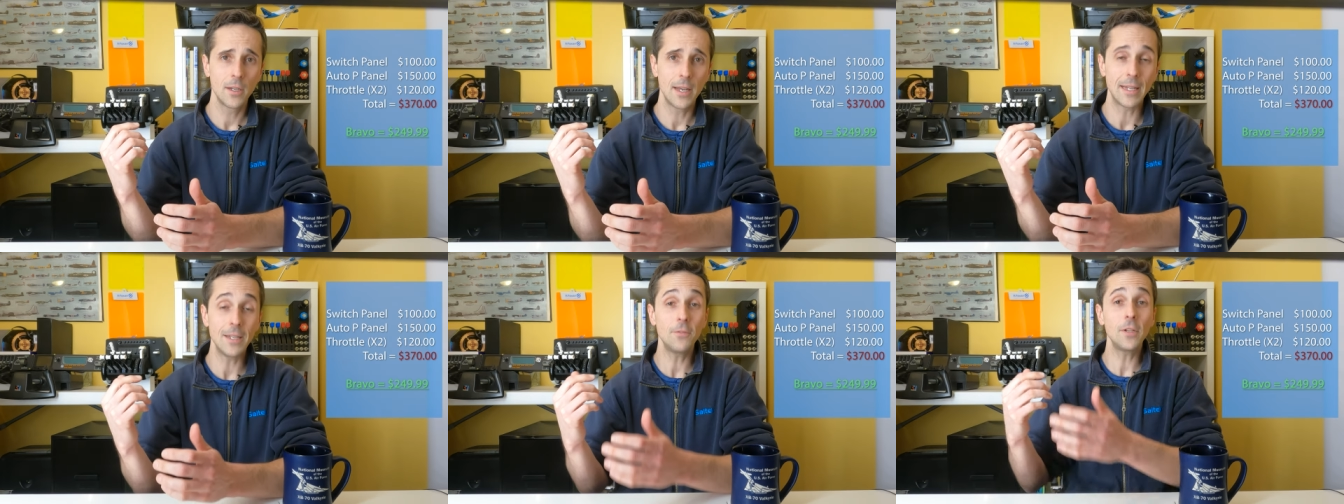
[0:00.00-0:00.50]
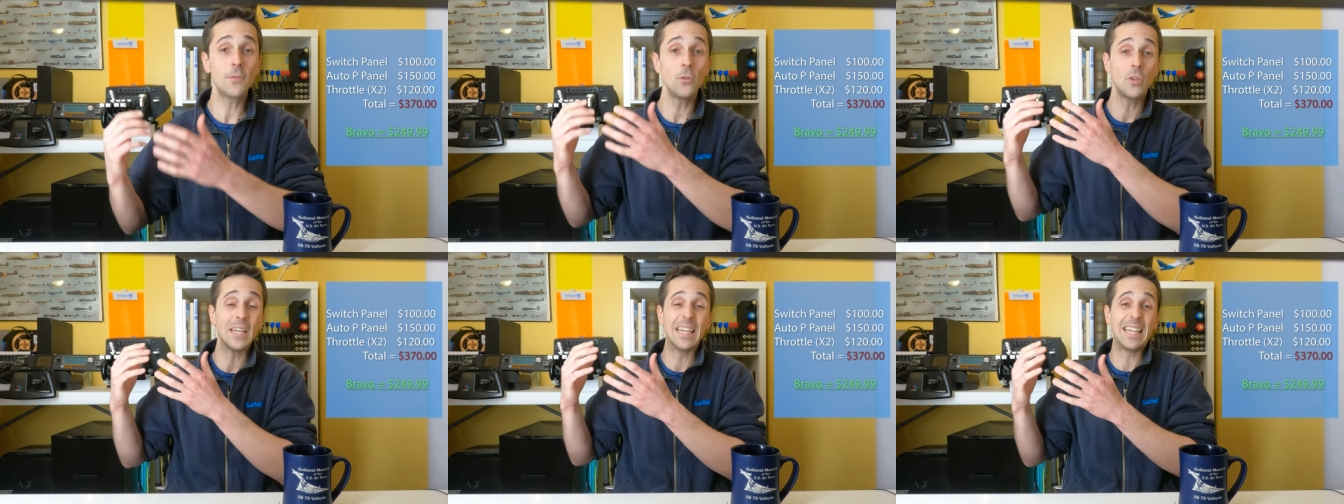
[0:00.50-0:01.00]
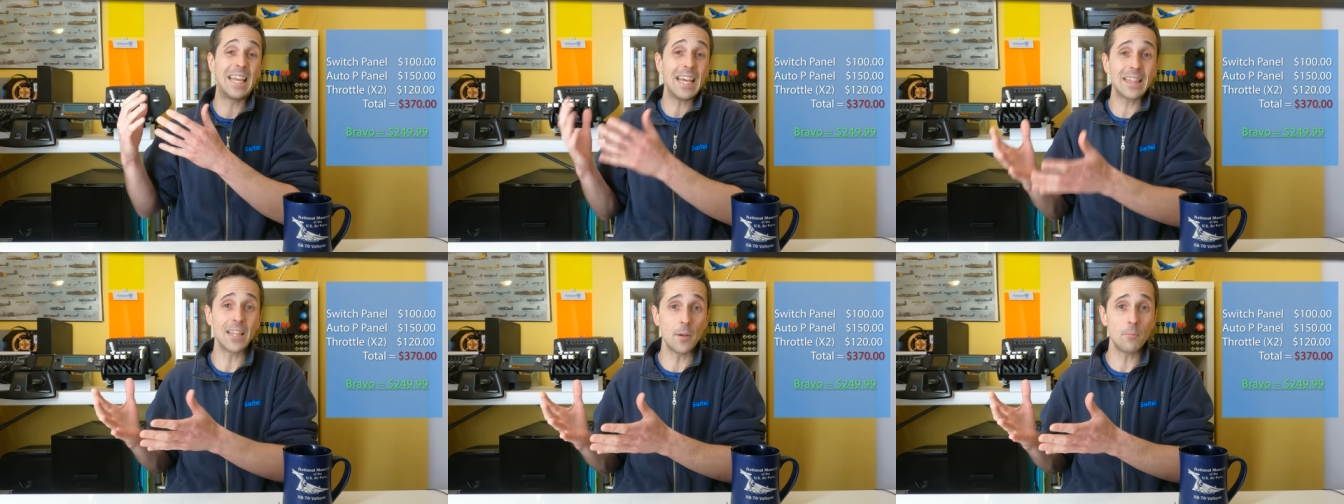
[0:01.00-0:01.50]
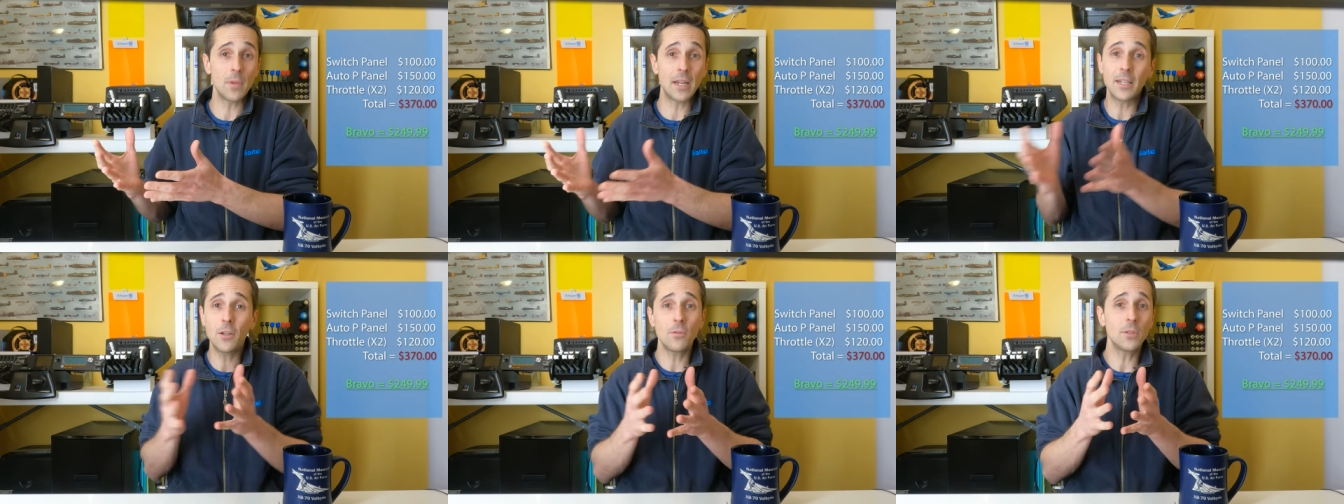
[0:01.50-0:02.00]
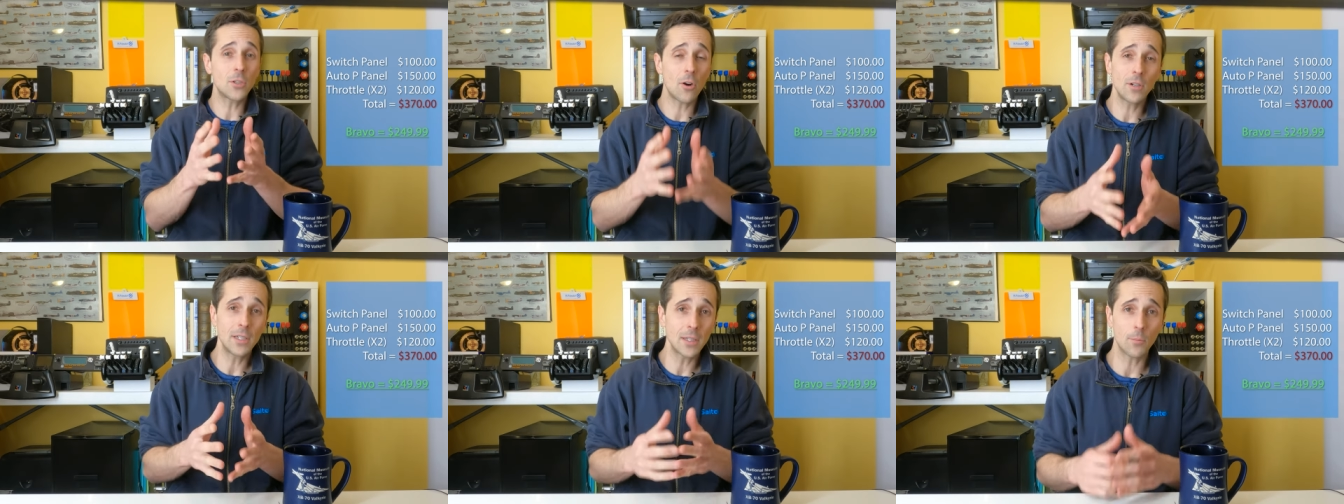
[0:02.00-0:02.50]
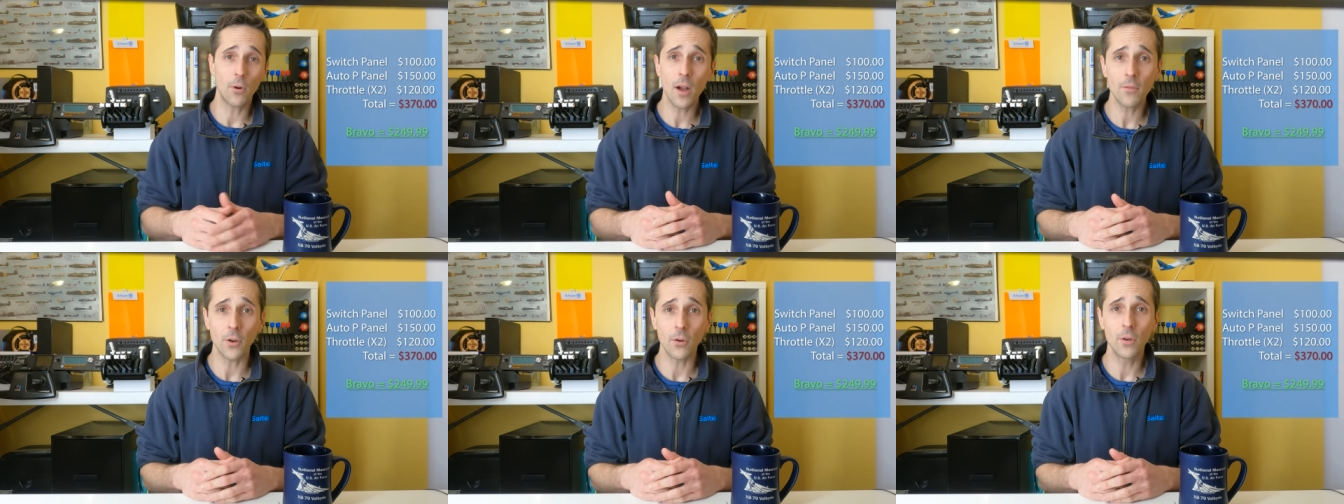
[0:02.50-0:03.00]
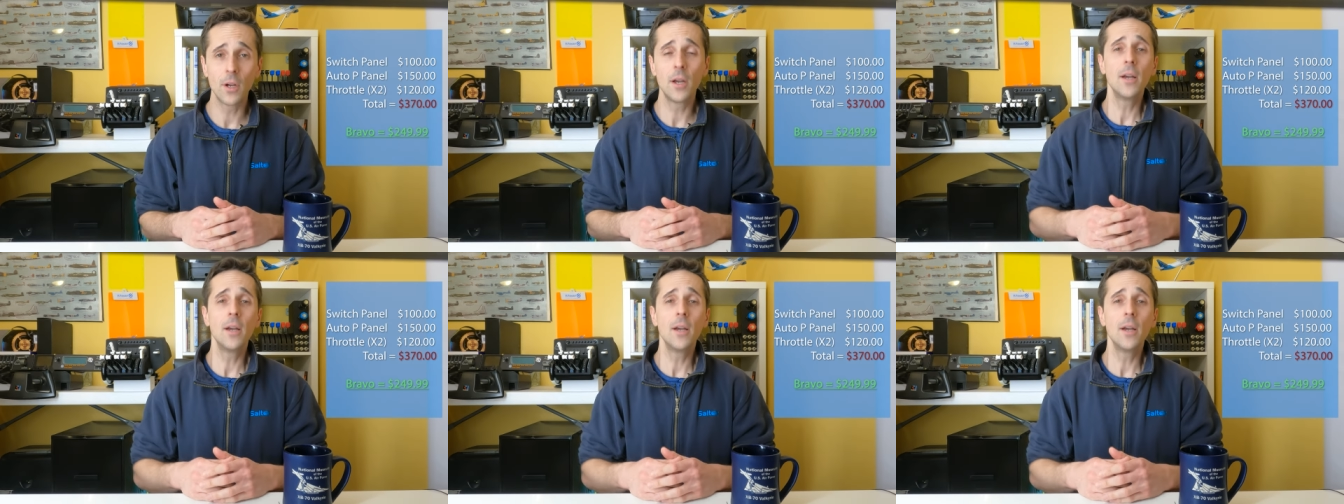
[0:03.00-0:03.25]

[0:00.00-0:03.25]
And even if you can get them, and I know it's hard to get the Bravo,